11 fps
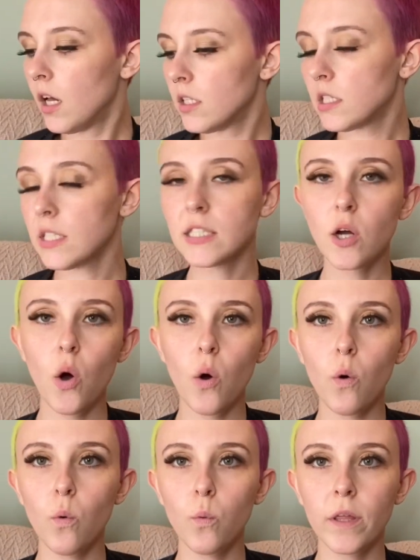So let's
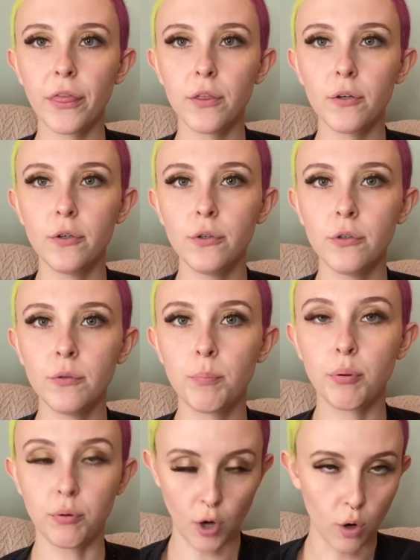go with the
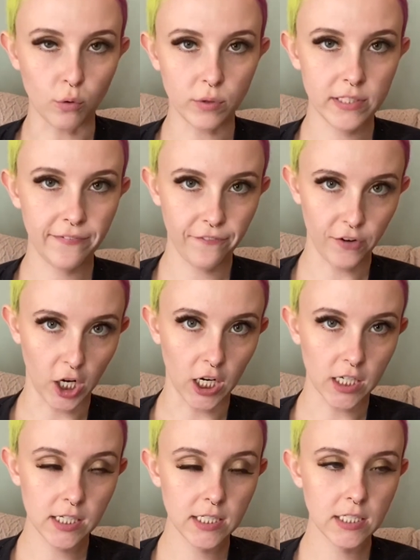pros
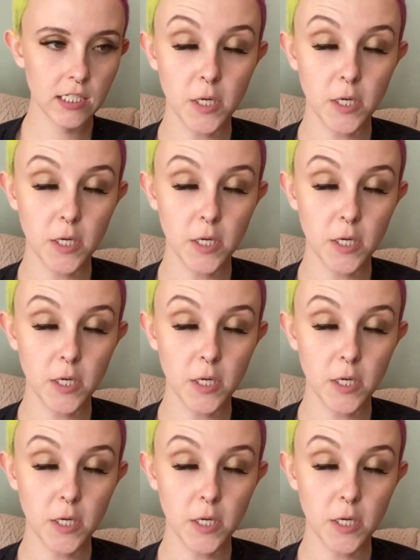first.